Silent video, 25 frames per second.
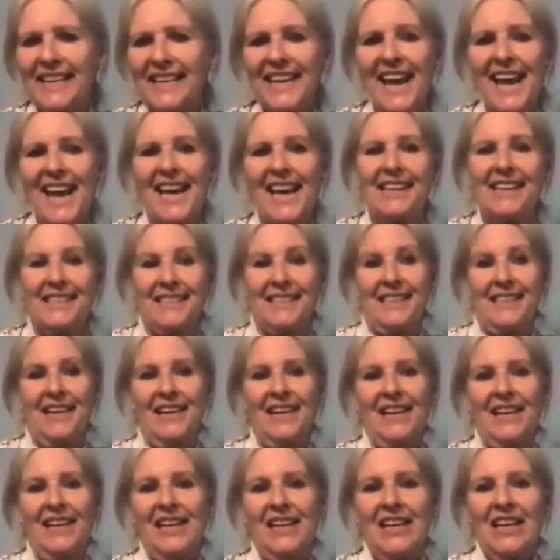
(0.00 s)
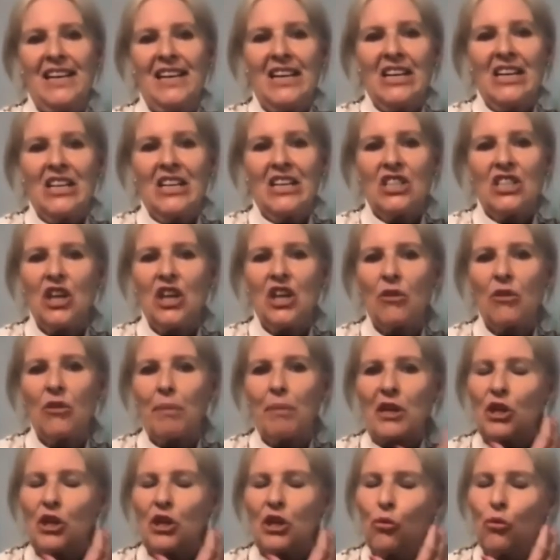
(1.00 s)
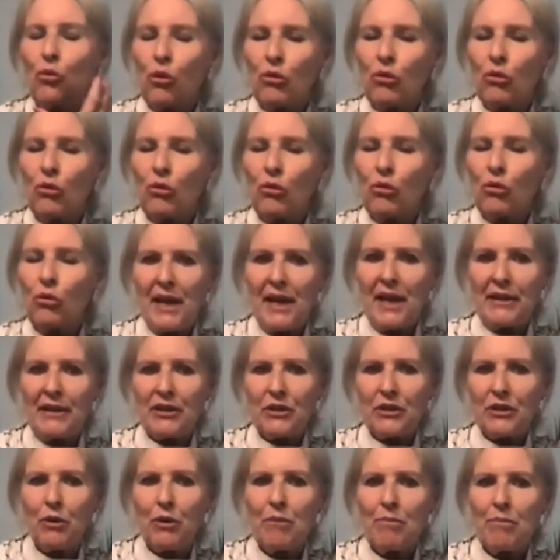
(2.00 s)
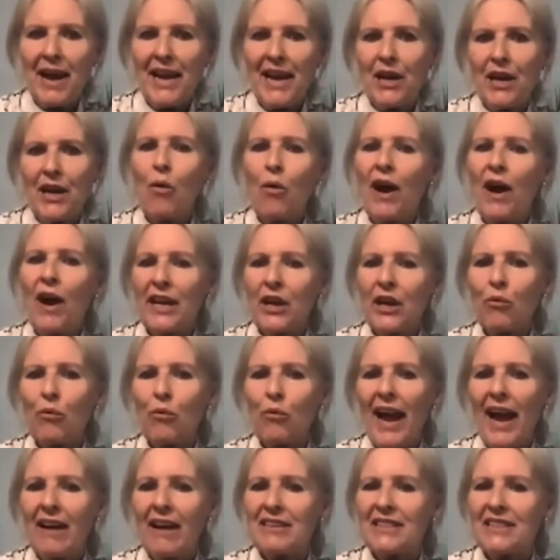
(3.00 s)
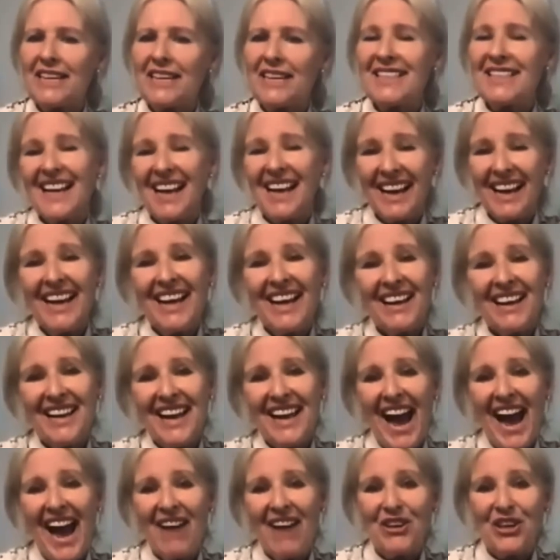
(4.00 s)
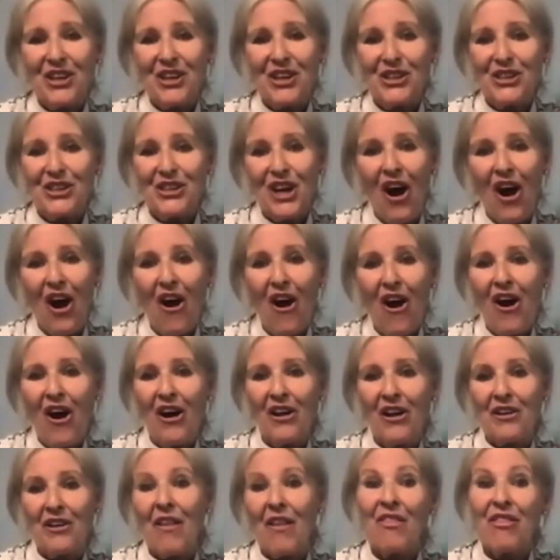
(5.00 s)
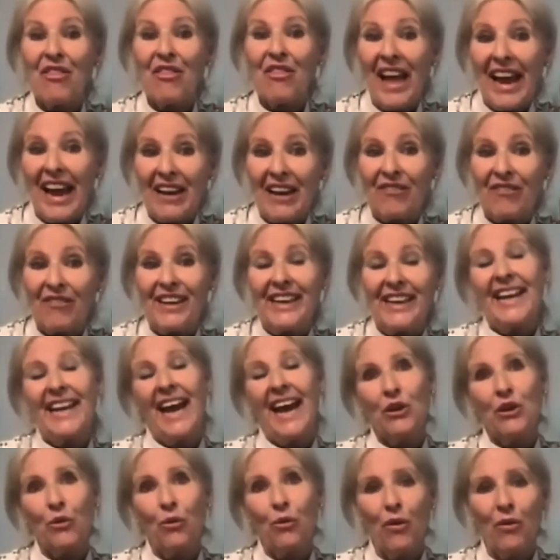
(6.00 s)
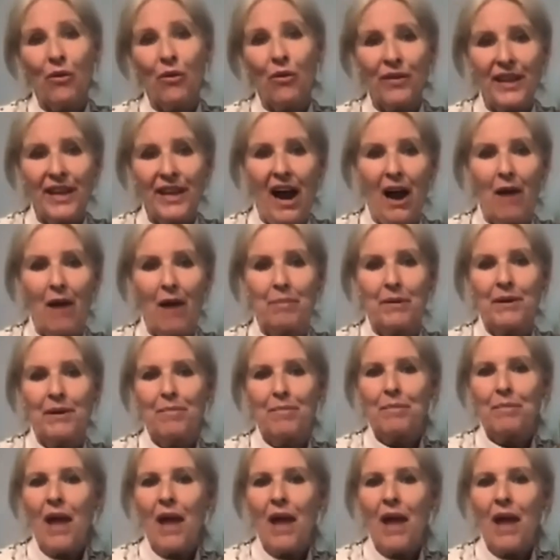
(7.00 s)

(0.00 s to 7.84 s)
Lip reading: Yes. So, but you also appear to remain quite grounded and clearly have a good heart. Thankfully, now you're on the up.